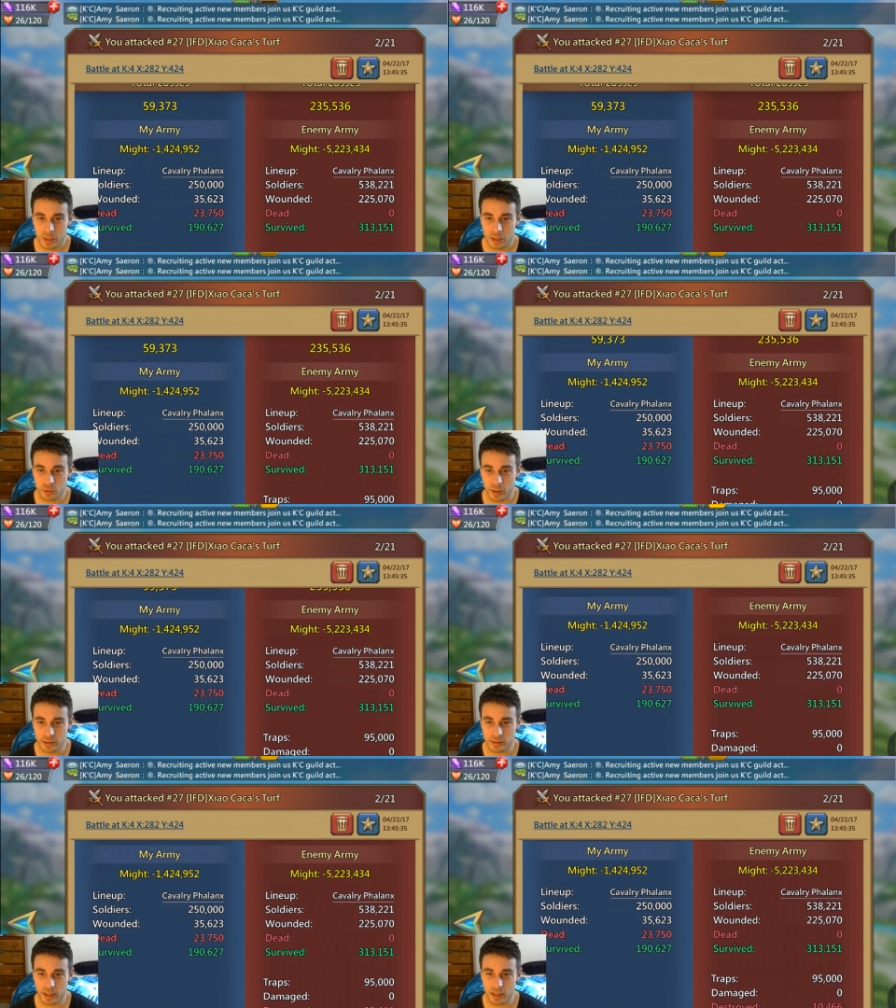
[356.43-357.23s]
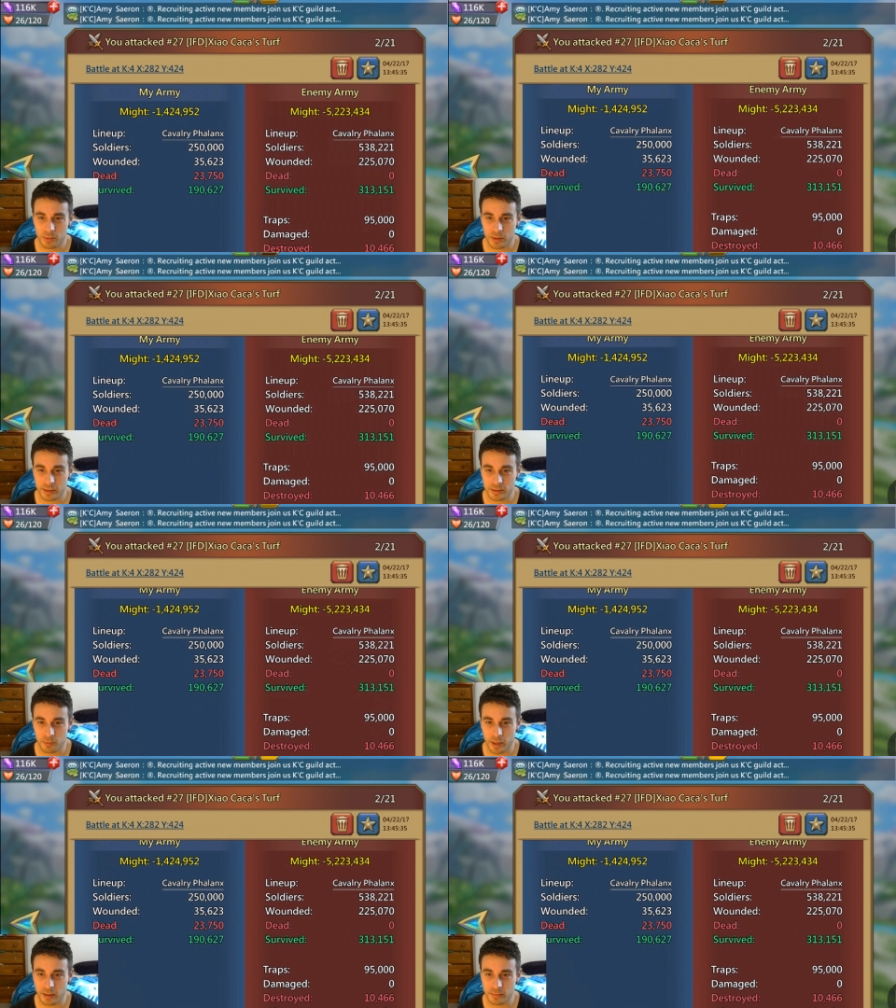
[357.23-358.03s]
So I just hit him with like
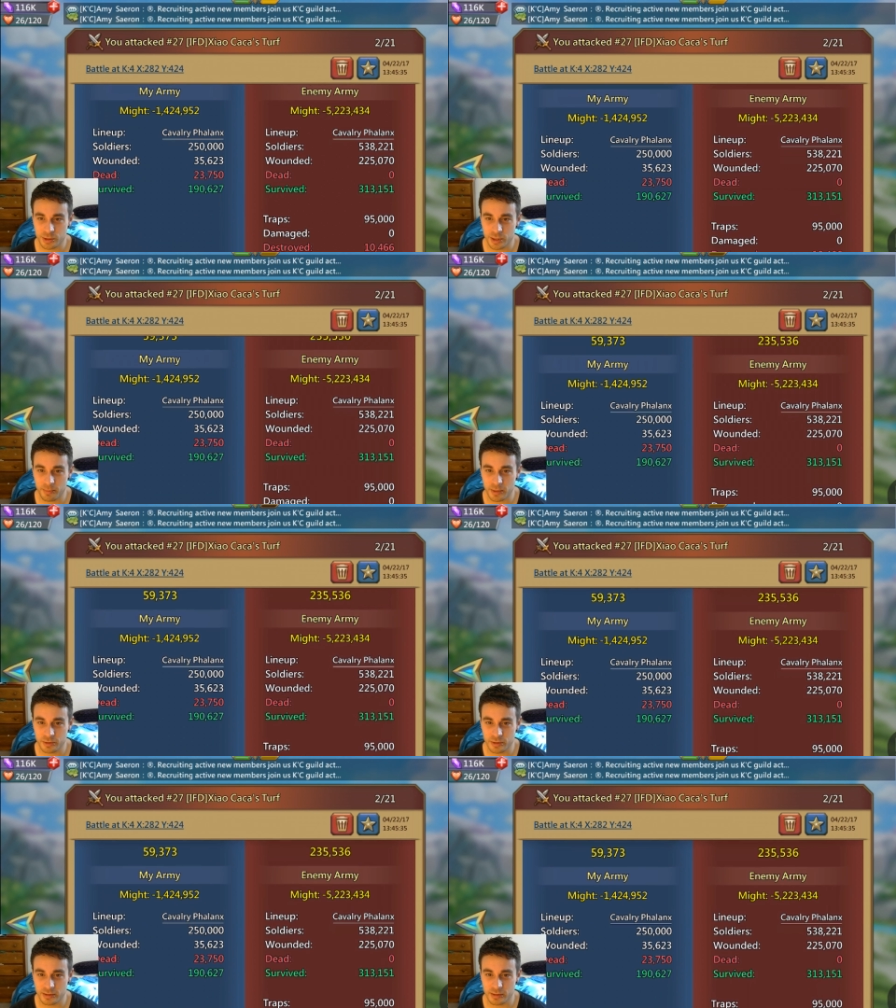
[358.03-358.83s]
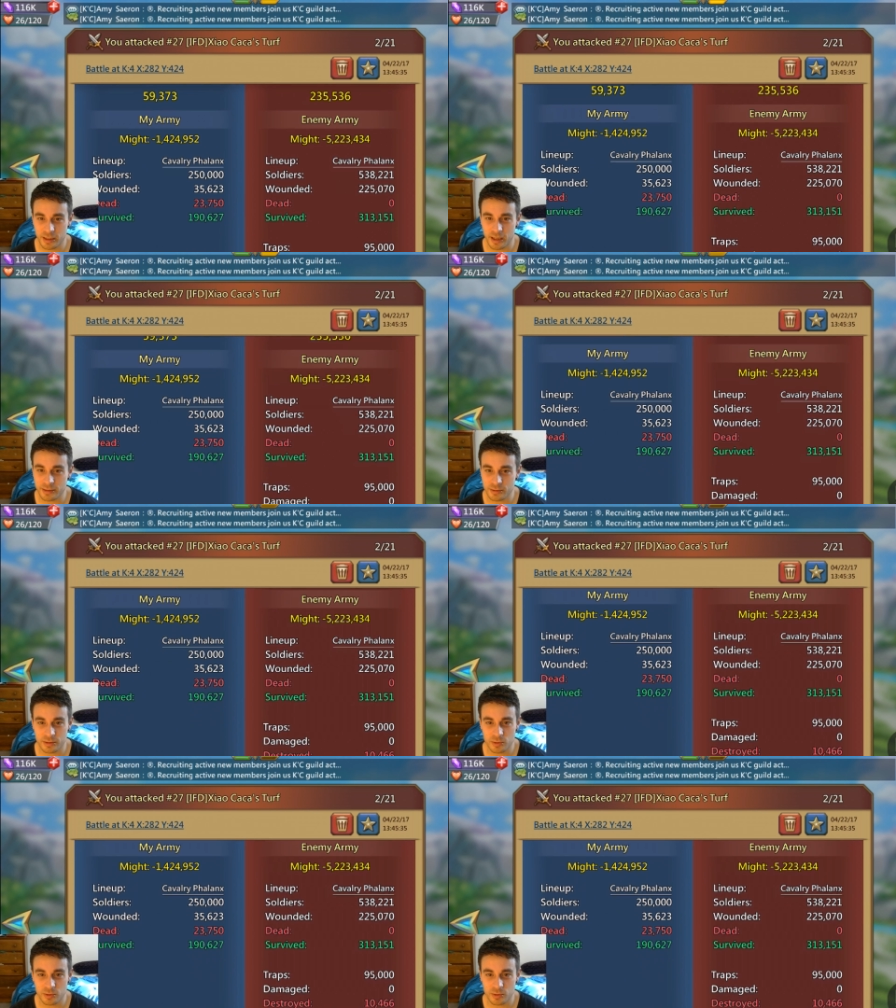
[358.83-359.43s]
some random shit. But as you can see, I took